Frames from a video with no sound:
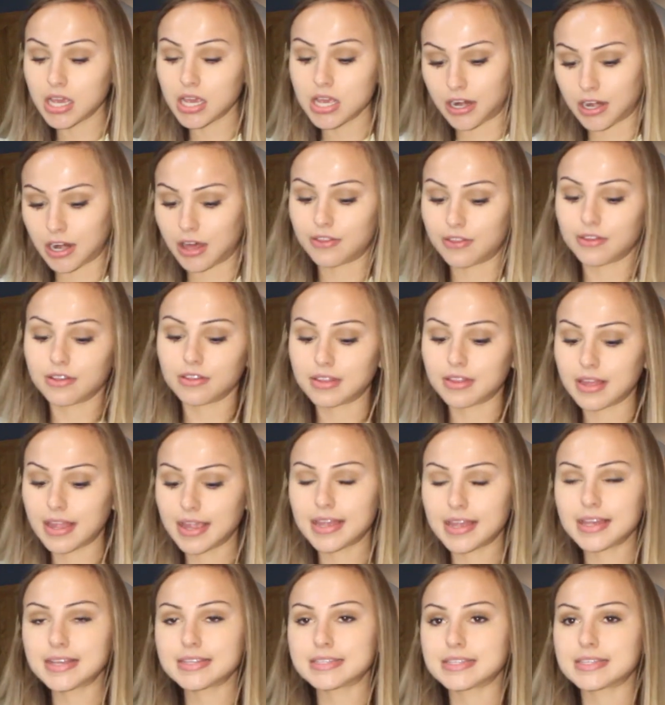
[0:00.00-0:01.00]
Another thing
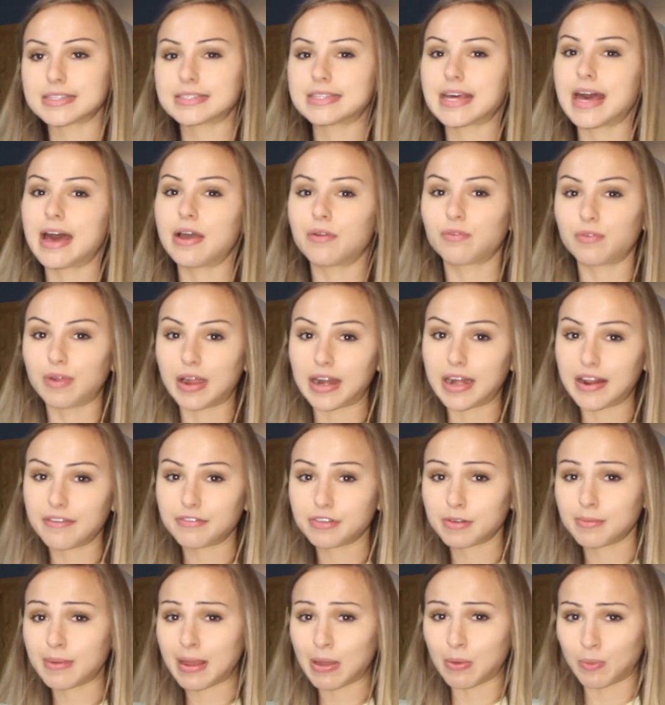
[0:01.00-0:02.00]
is that right
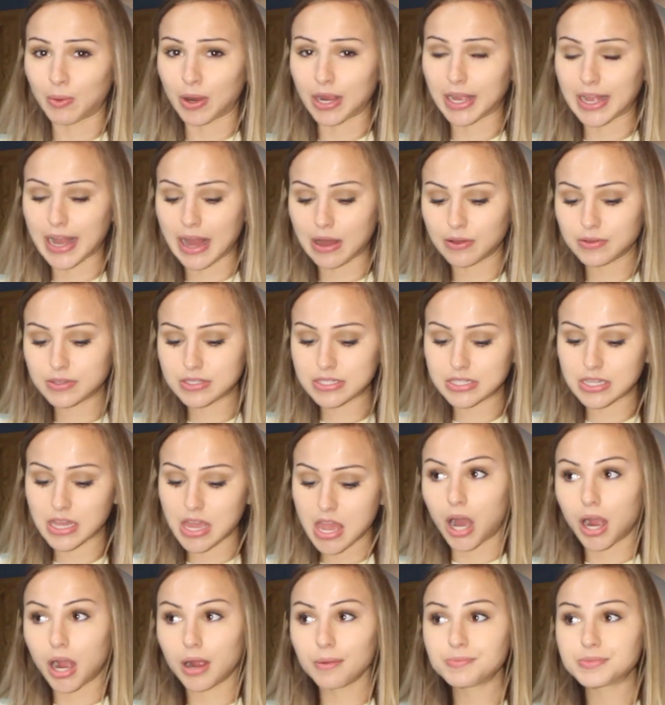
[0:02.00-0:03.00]
after my workouts,
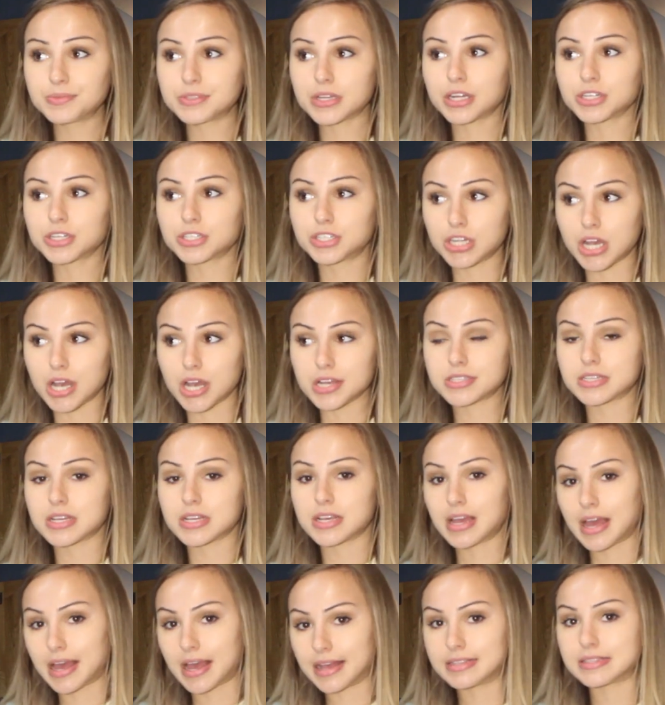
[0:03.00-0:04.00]
carbs are
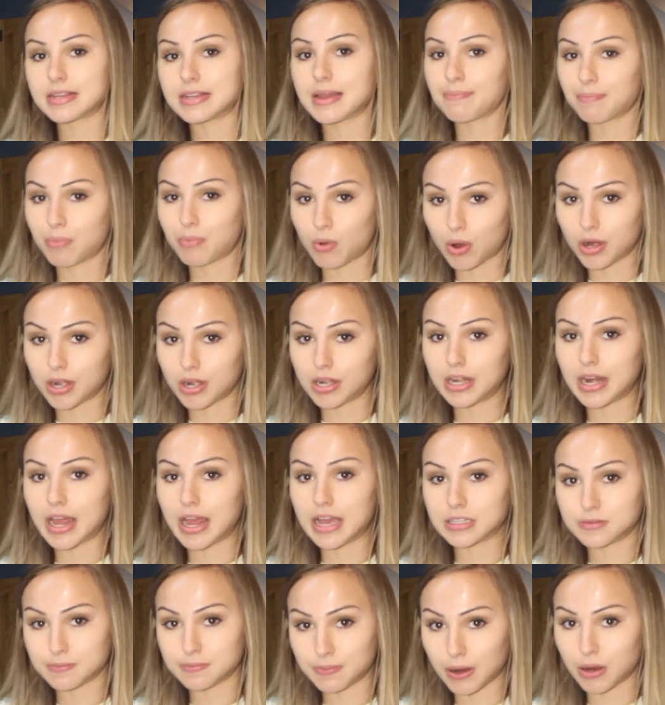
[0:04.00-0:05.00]
just as important
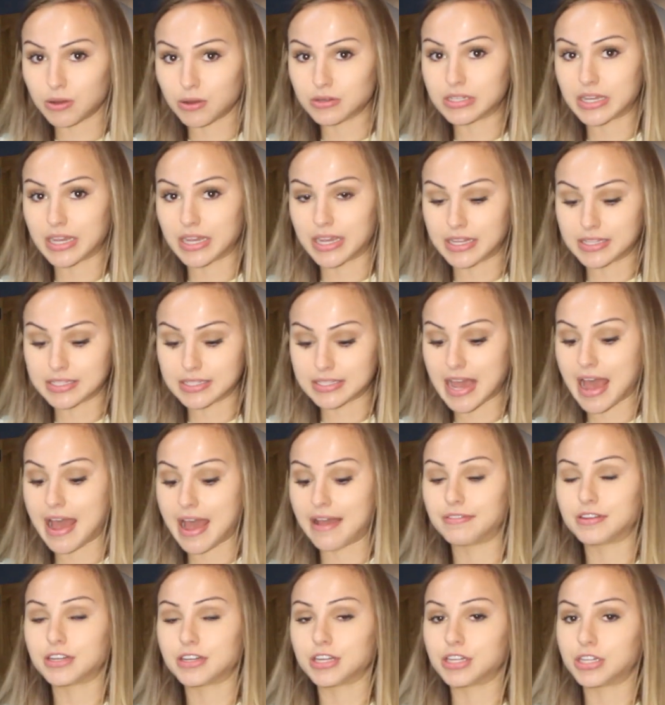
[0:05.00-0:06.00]
as proteins
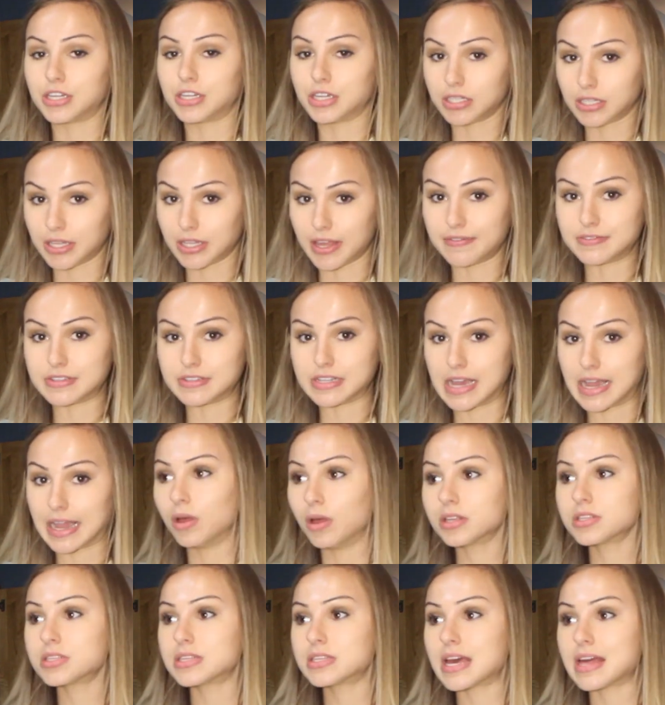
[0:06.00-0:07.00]
after you're lifting.
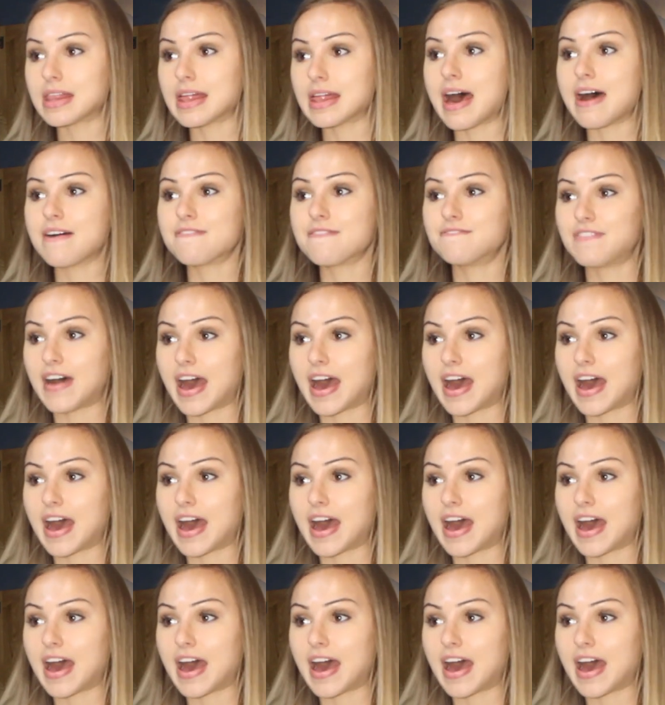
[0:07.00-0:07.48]
We'll say that